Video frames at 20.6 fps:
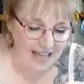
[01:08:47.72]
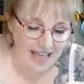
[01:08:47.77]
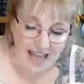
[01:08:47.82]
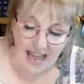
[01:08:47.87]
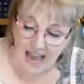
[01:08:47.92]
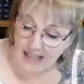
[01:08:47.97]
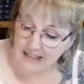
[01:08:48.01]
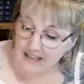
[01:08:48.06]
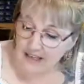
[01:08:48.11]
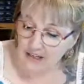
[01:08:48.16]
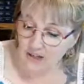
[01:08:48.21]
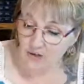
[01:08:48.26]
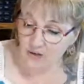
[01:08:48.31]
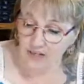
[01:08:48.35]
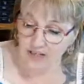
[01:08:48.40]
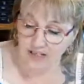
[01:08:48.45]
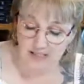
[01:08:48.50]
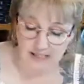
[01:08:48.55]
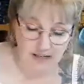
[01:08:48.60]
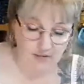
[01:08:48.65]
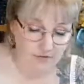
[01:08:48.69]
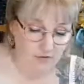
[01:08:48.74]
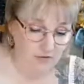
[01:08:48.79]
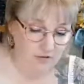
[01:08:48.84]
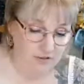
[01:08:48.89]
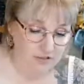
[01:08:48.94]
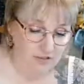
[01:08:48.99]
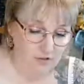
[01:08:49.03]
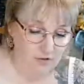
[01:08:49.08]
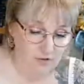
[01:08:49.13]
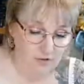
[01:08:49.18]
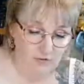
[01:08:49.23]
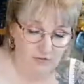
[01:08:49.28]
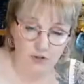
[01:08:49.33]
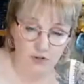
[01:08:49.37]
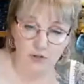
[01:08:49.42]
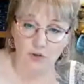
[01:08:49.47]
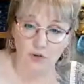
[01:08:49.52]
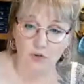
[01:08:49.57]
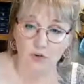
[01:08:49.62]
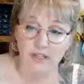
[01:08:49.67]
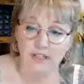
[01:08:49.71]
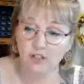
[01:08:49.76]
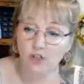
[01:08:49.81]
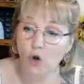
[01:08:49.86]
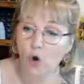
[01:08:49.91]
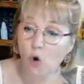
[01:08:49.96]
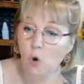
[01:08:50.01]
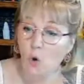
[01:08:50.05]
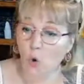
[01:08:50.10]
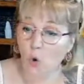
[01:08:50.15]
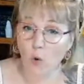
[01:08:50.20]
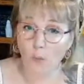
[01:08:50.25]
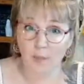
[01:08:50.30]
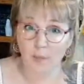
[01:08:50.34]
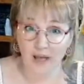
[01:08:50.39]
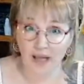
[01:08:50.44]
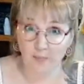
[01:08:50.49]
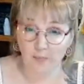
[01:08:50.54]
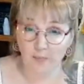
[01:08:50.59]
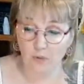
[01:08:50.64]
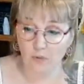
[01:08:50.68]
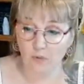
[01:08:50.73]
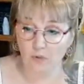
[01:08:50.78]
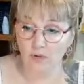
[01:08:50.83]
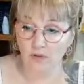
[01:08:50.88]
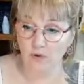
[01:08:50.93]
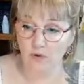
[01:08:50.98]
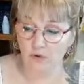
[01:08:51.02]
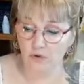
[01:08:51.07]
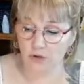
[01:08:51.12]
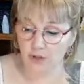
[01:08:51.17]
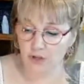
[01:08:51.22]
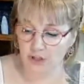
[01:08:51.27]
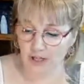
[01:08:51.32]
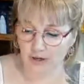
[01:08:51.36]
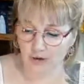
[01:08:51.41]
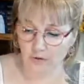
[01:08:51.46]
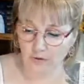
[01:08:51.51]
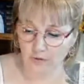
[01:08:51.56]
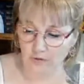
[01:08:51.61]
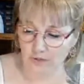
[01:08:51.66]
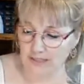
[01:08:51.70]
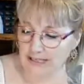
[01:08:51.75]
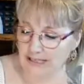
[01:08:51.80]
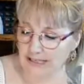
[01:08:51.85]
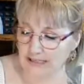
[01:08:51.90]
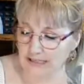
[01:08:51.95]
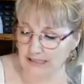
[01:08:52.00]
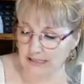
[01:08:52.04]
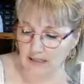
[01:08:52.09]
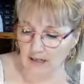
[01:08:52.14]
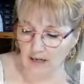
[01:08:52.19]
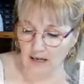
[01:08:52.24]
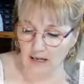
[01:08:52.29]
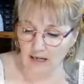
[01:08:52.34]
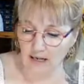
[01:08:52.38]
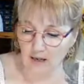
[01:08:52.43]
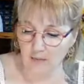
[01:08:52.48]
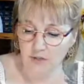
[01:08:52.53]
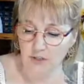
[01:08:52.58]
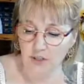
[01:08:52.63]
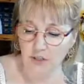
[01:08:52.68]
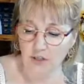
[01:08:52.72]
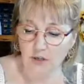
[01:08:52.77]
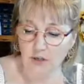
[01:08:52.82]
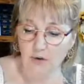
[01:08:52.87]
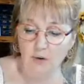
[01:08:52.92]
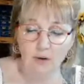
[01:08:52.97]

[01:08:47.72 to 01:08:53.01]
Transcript: And then you need several crystals of your choice, or pebbles or shells. It's entirely up to you.